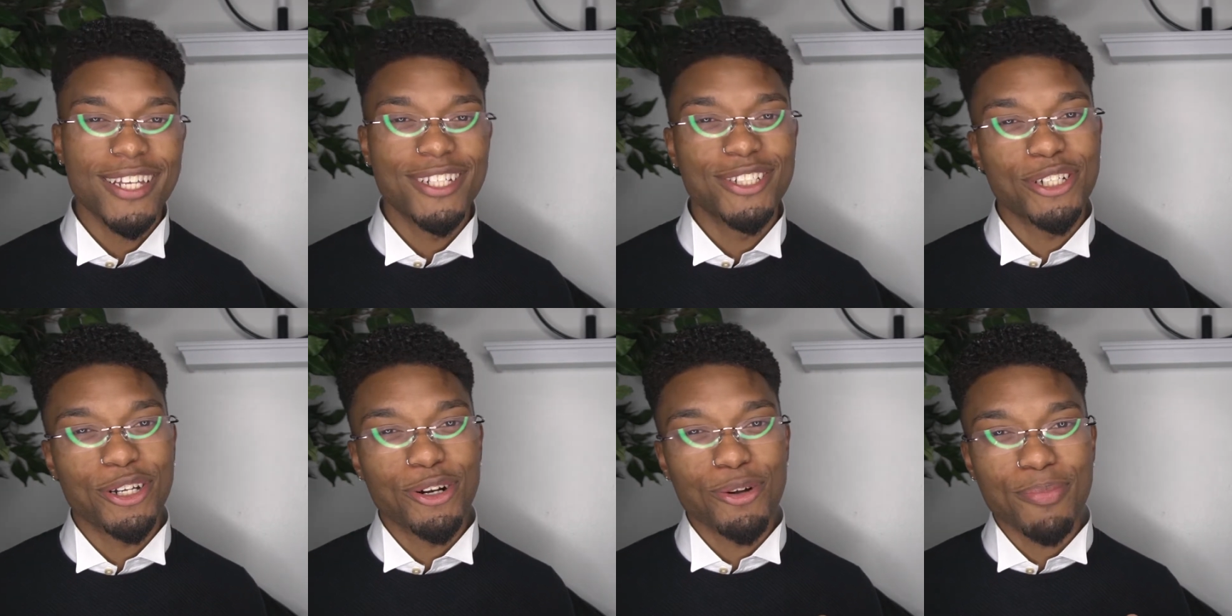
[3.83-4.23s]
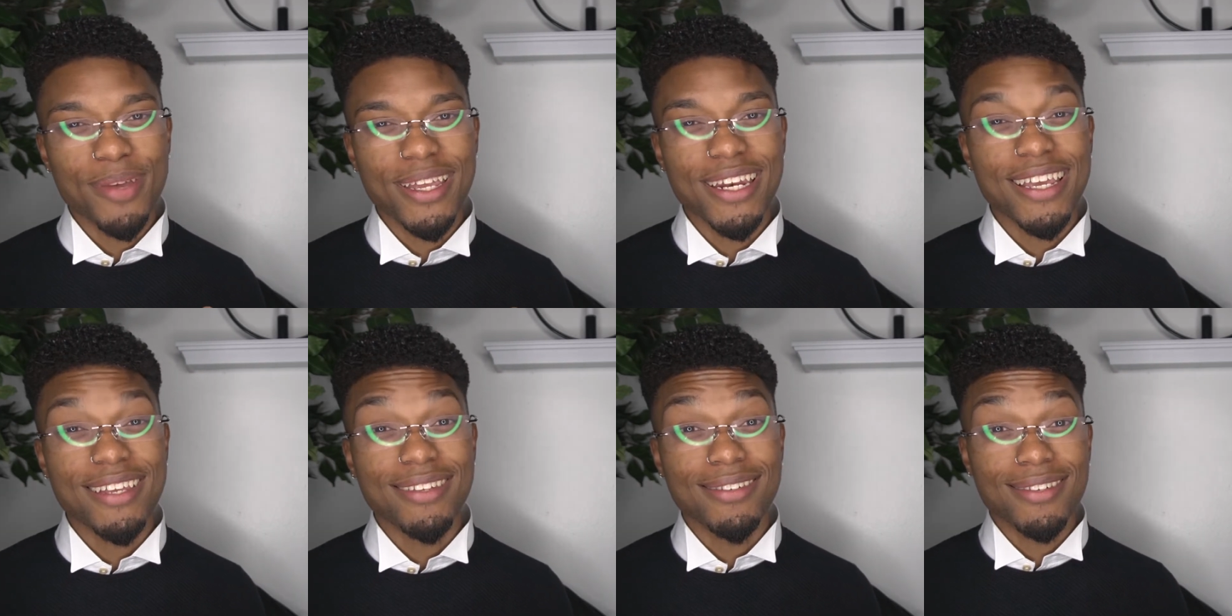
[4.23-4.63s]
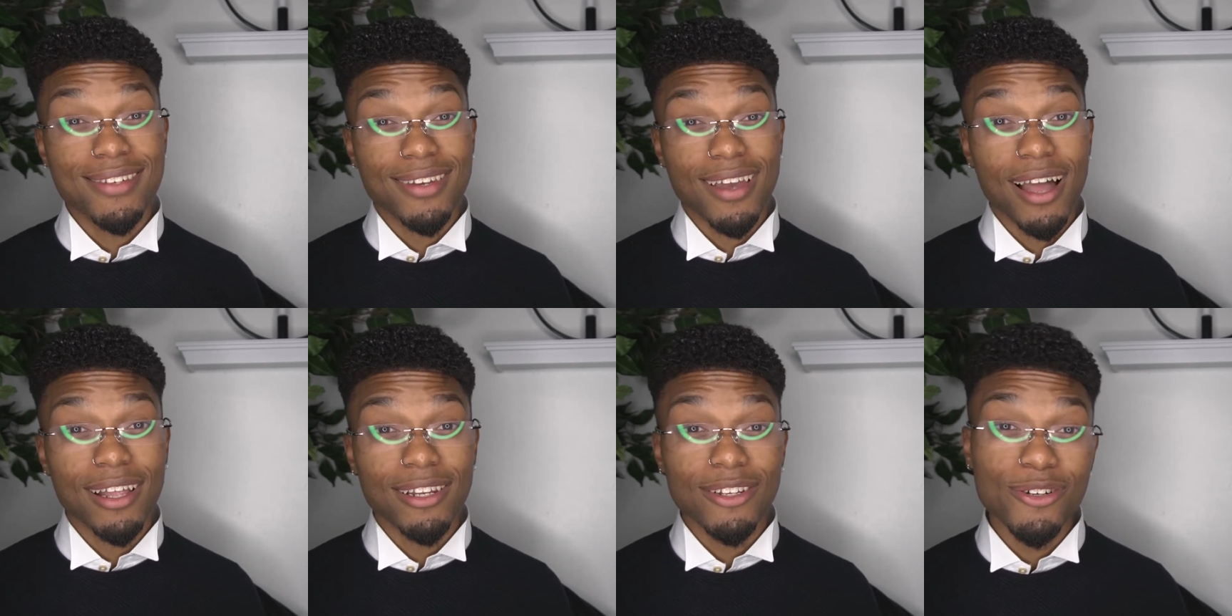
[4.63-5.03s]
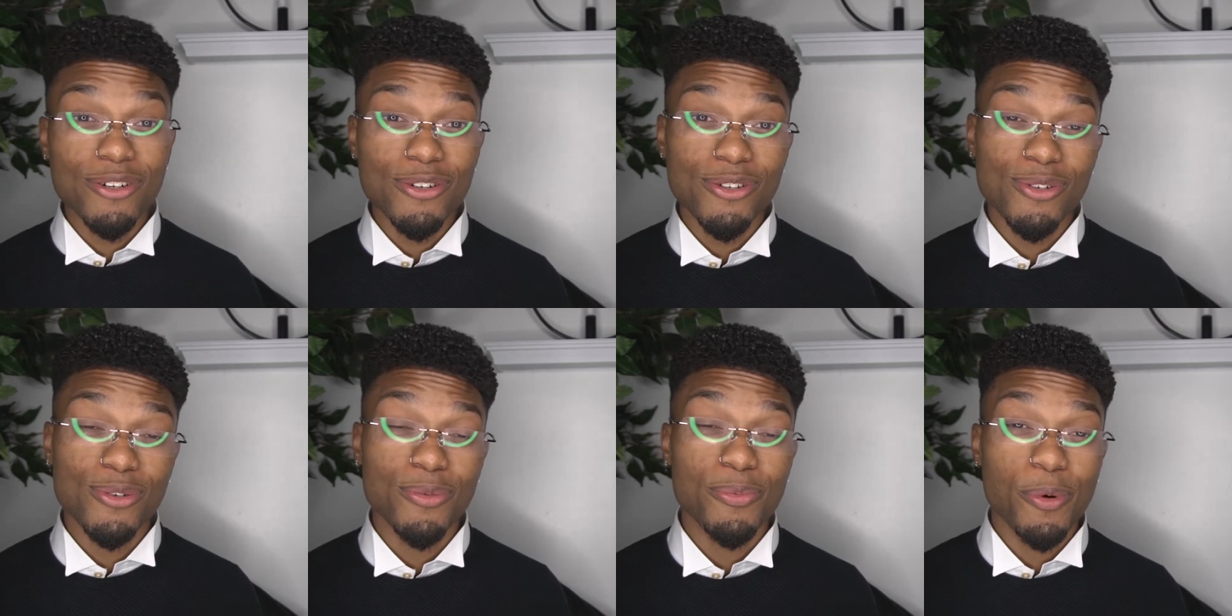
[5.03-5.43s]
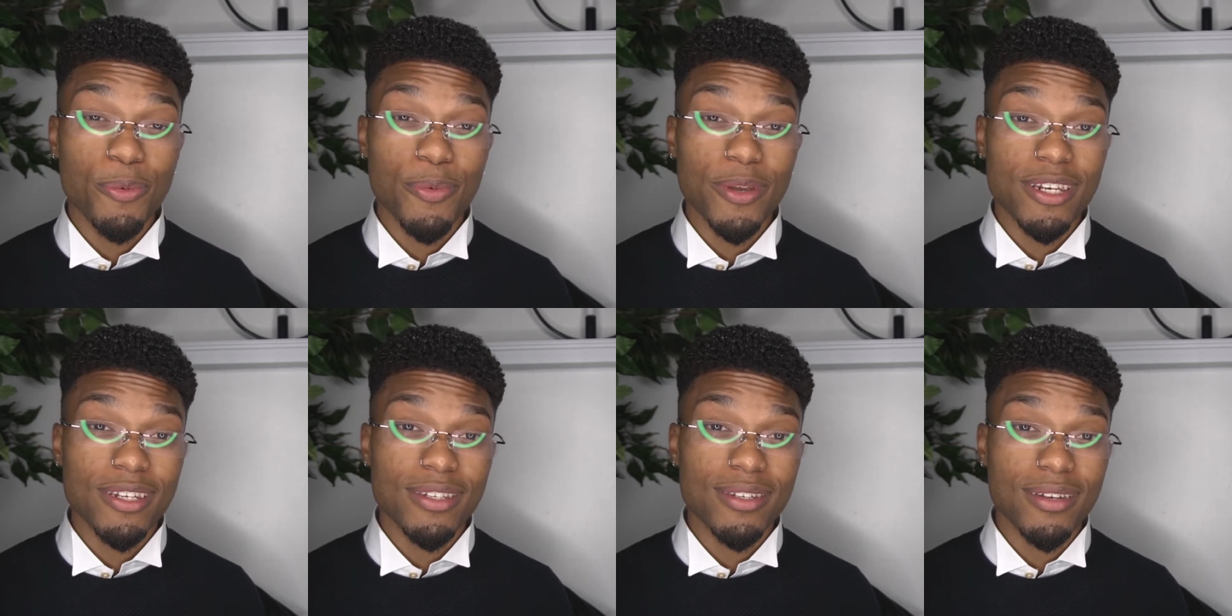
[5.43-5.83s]
Gentlemen and Scholars, where
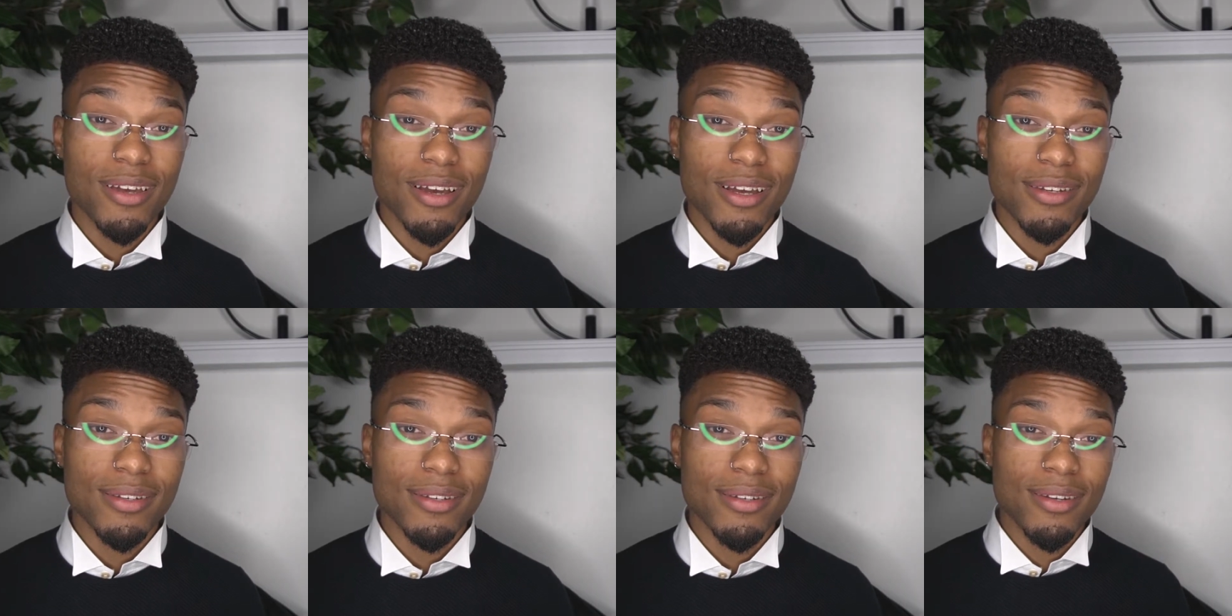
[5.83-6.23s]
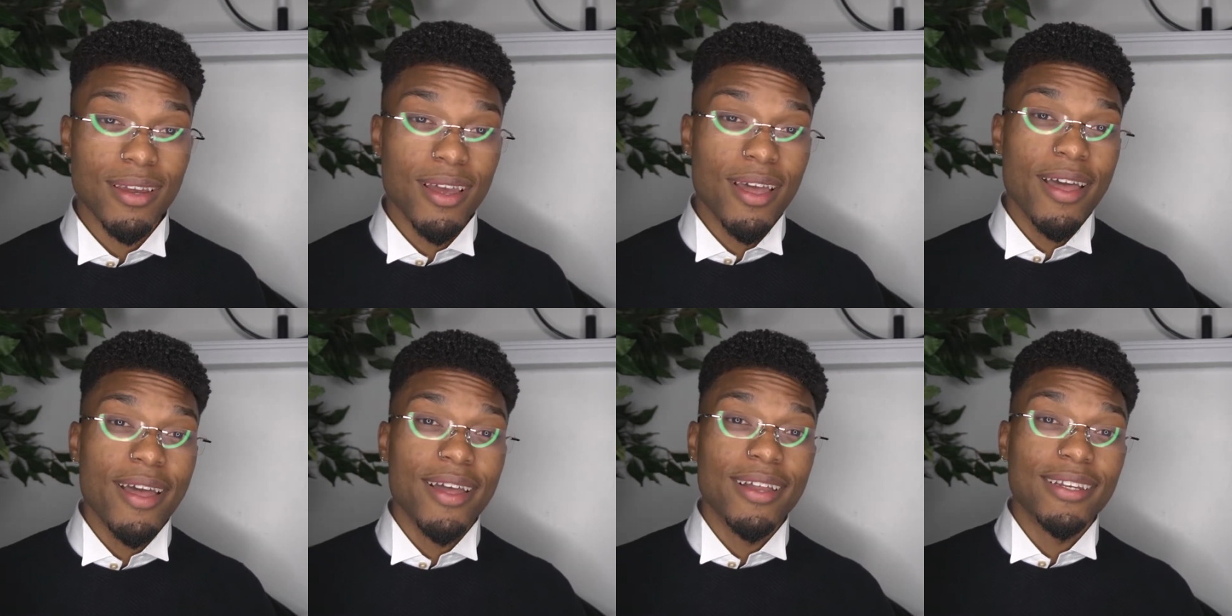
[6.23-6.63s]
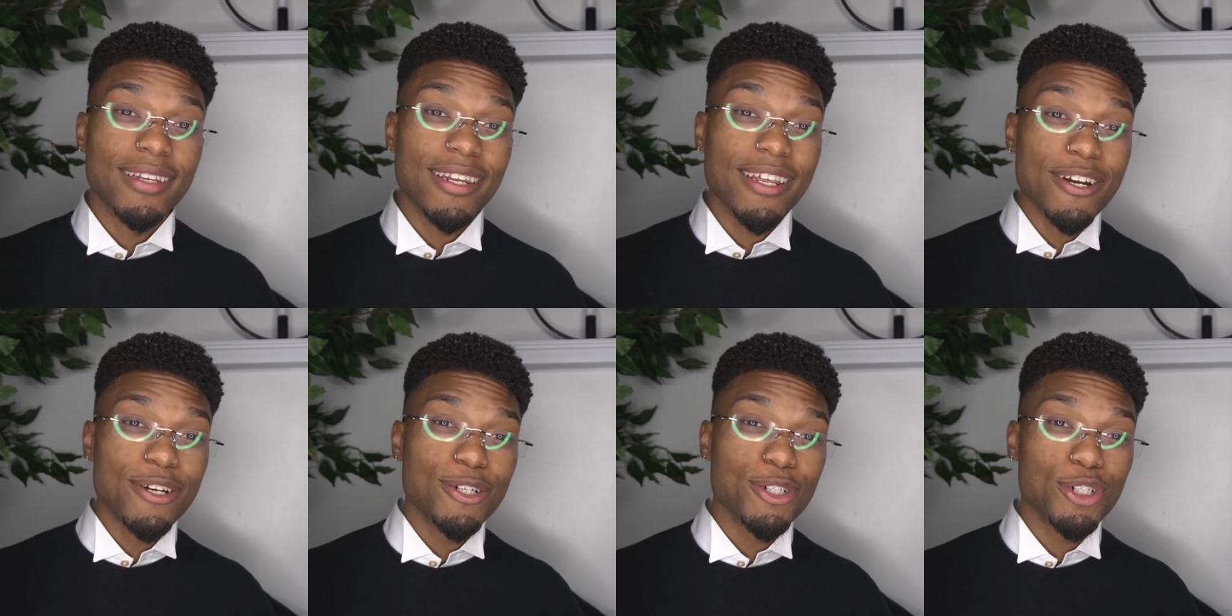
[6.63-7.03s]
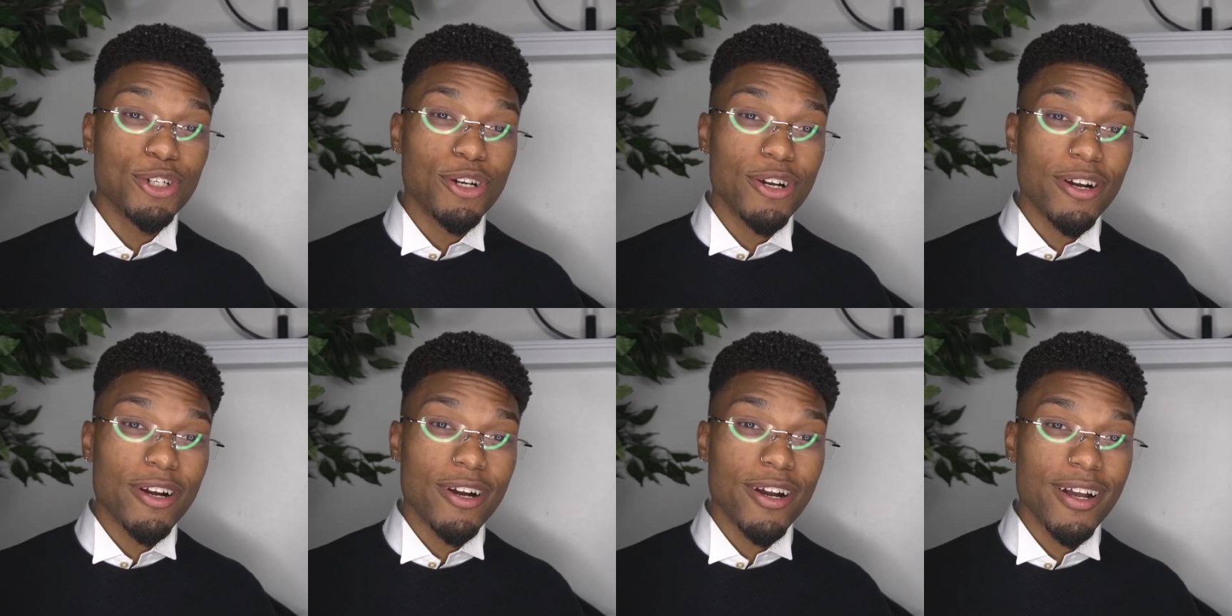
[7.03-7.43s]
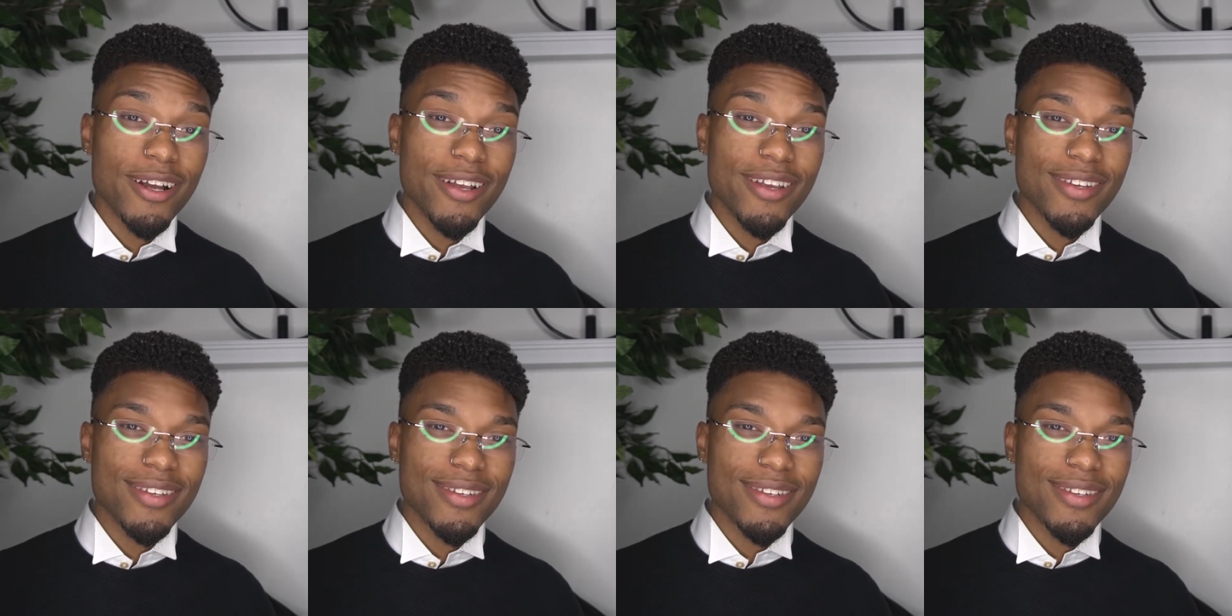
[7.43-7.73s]
we discuss literature,